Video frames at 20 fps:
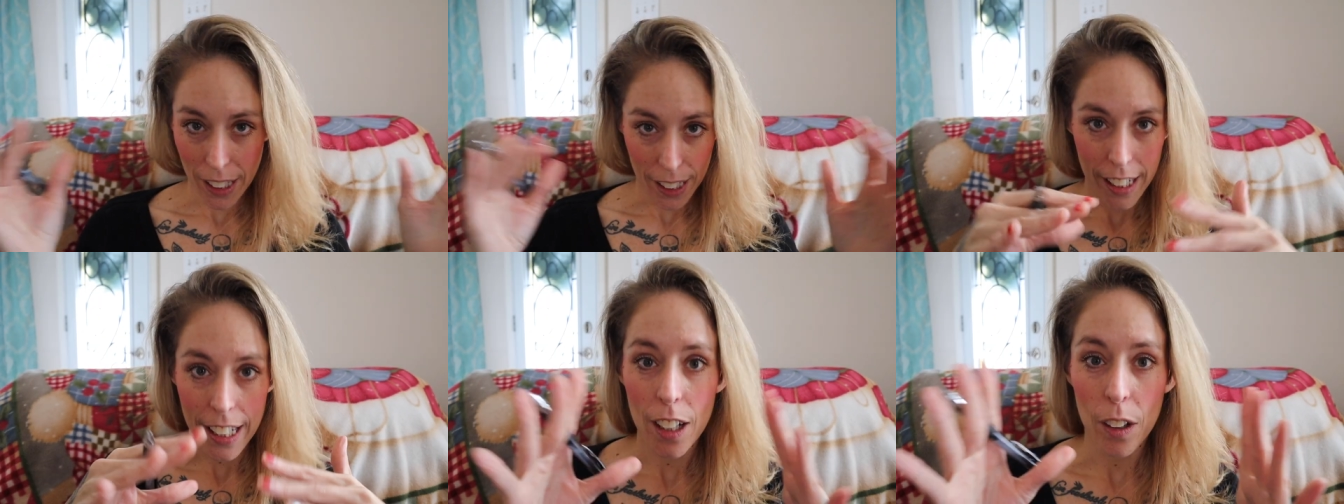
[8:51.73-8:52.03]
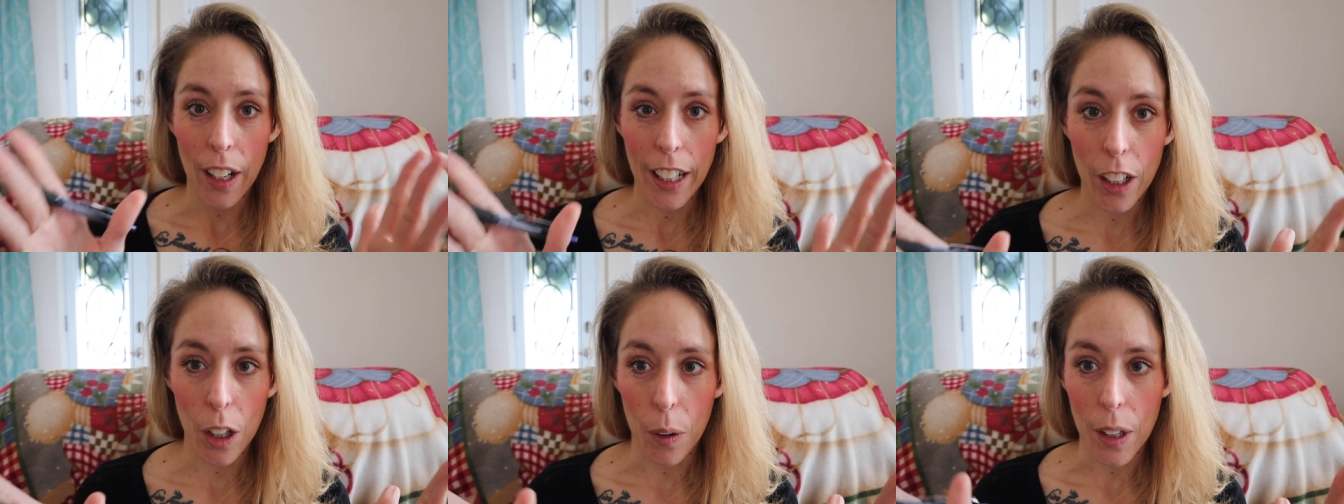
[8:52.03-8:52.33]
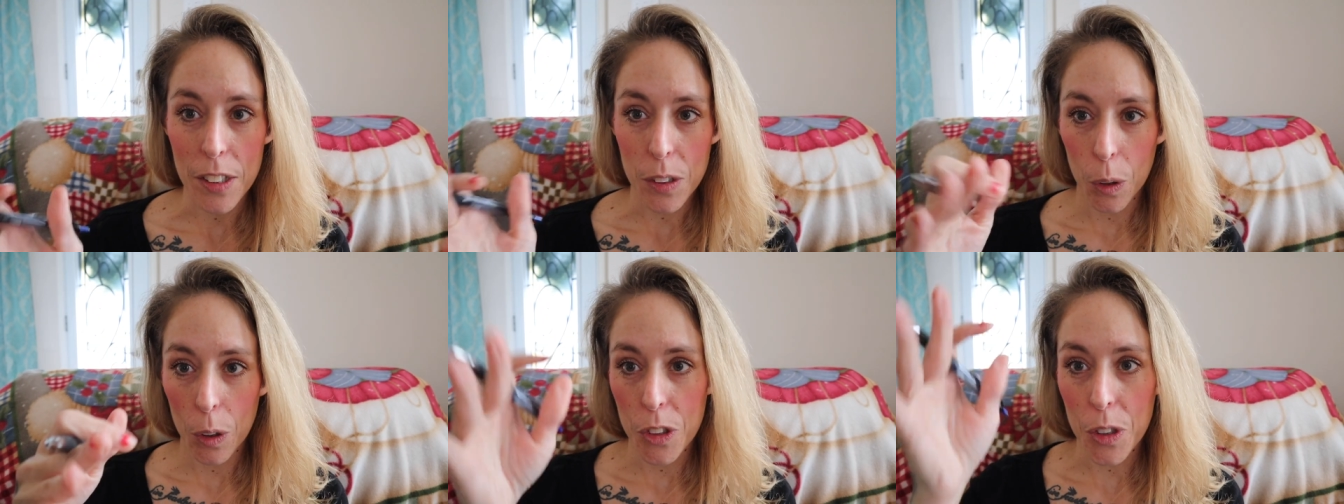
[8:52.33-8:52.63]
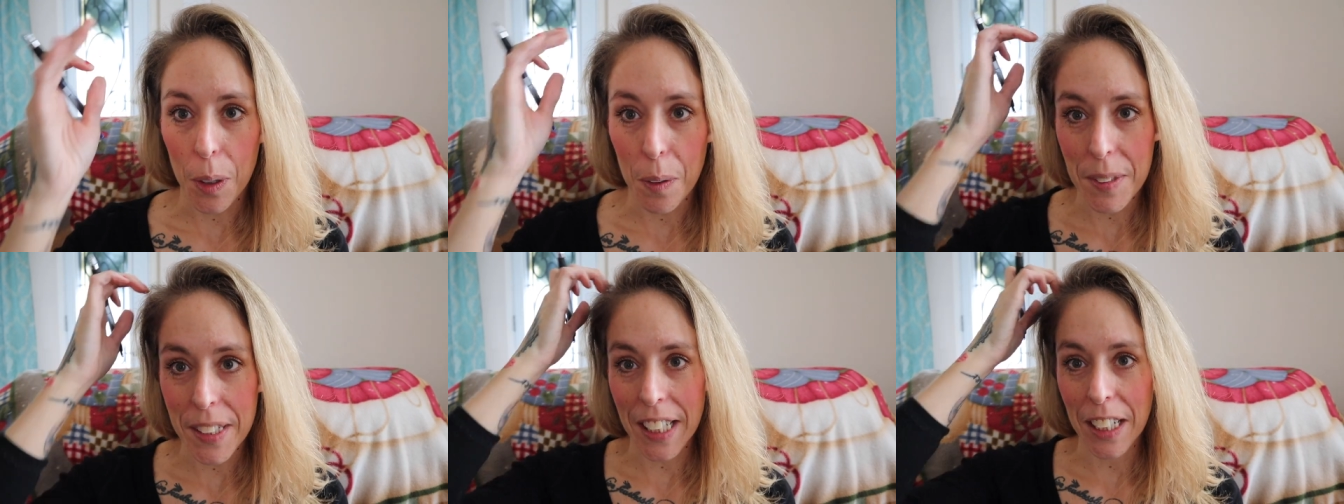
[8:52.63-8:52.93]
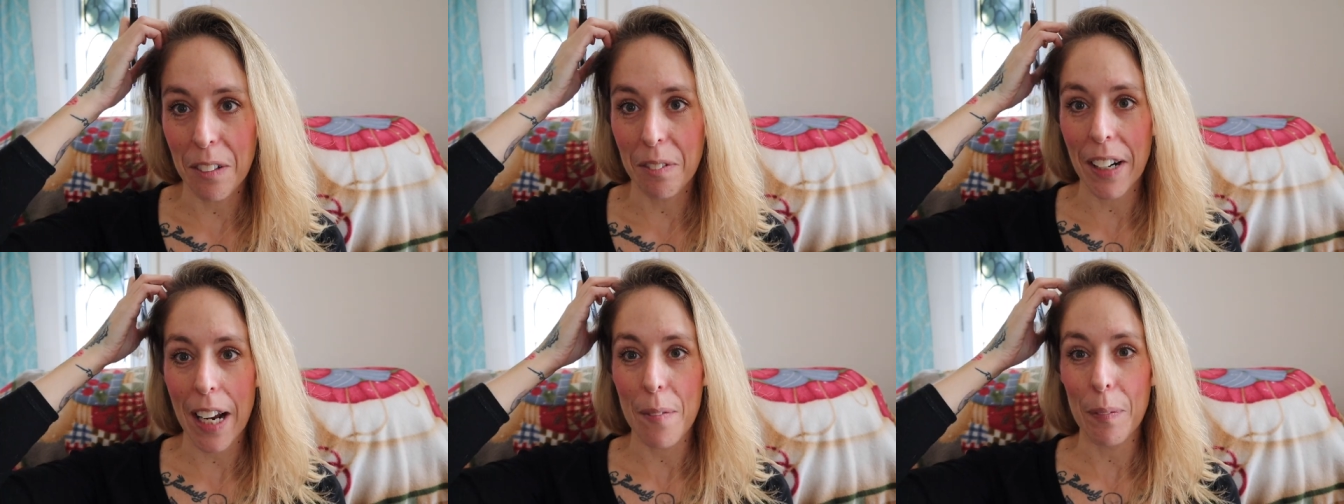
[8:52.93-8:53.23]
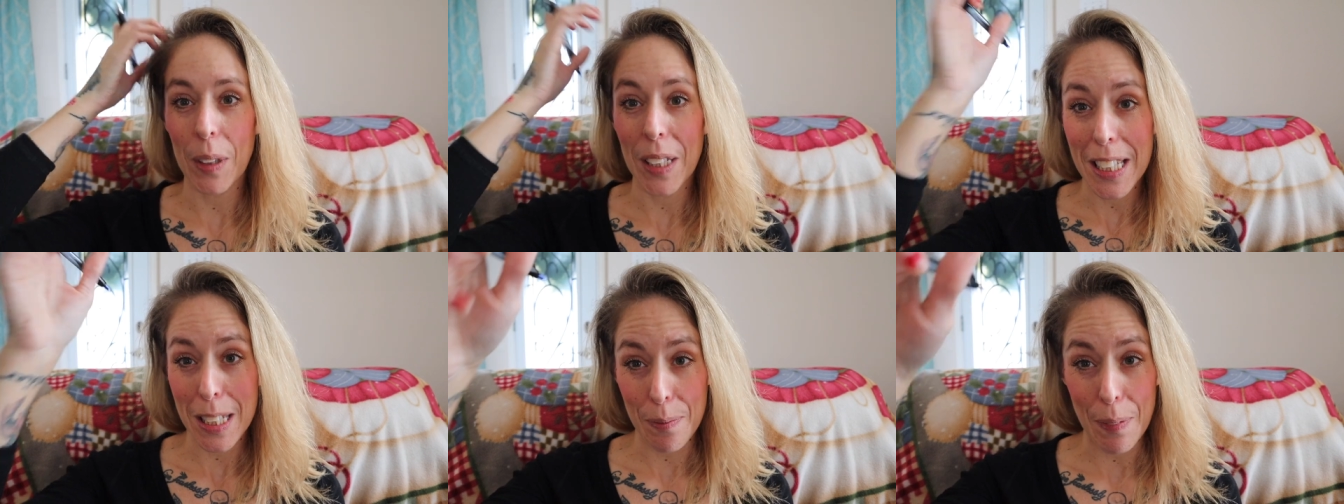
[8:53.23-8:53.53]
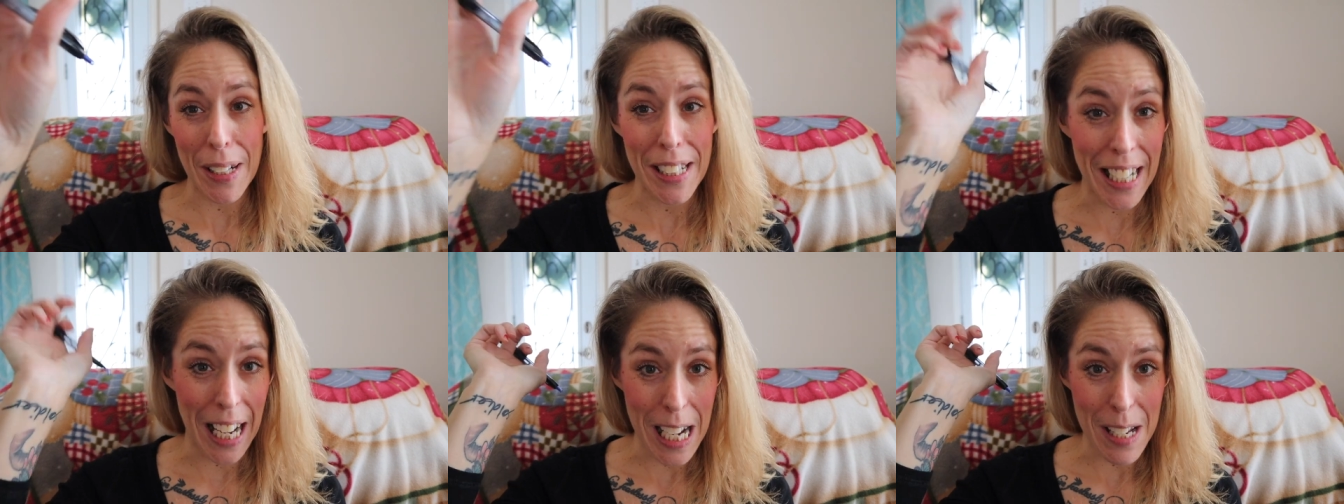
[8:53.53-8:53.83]
here I go. I told you I was gonna ramble. It's
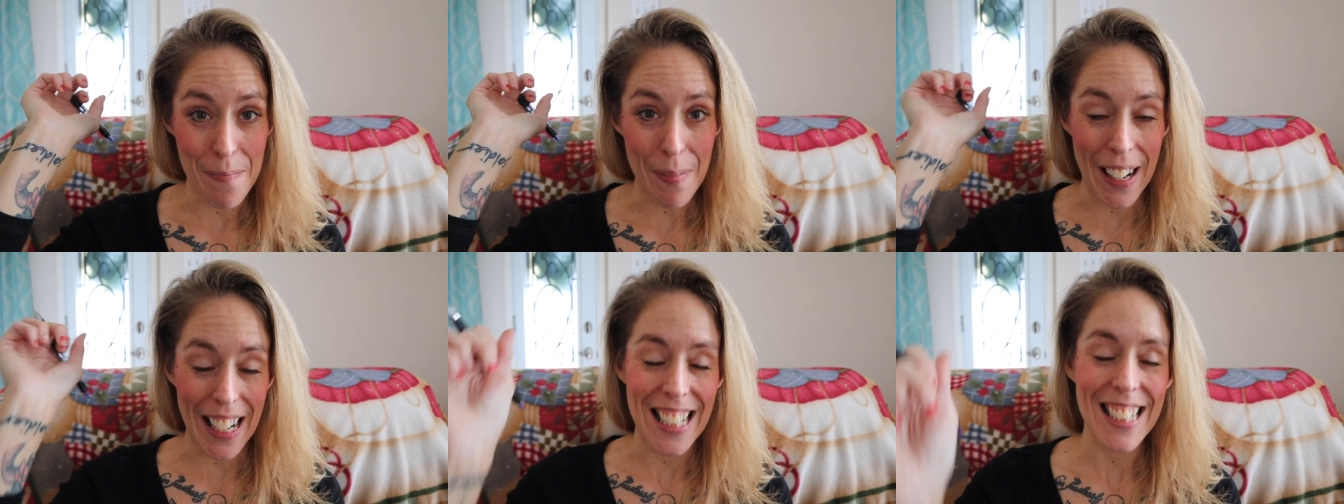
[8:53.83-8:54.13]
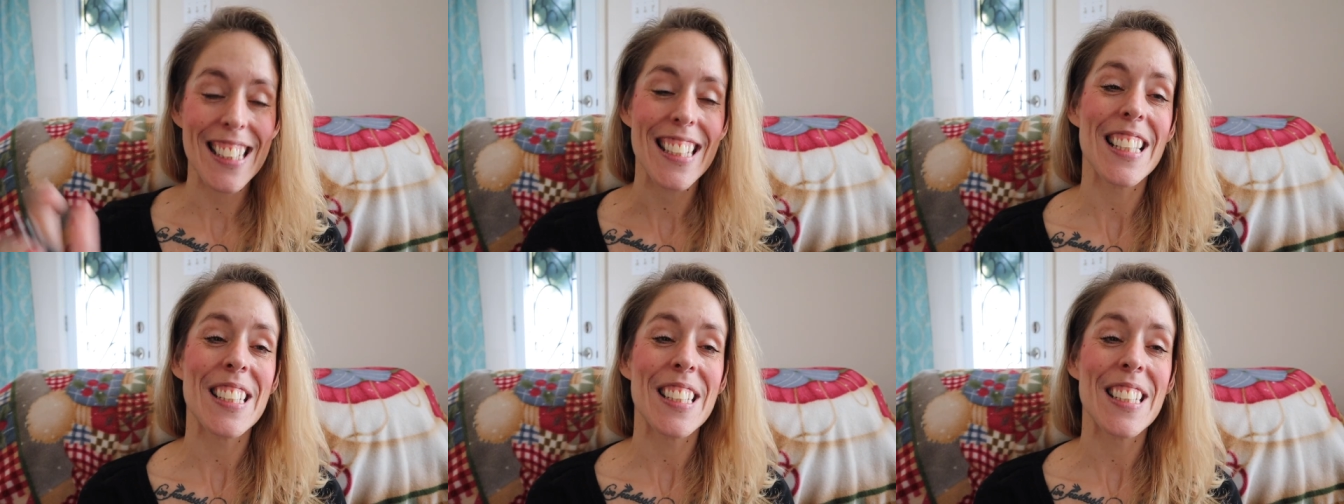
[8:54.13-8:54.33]
been nine minutes.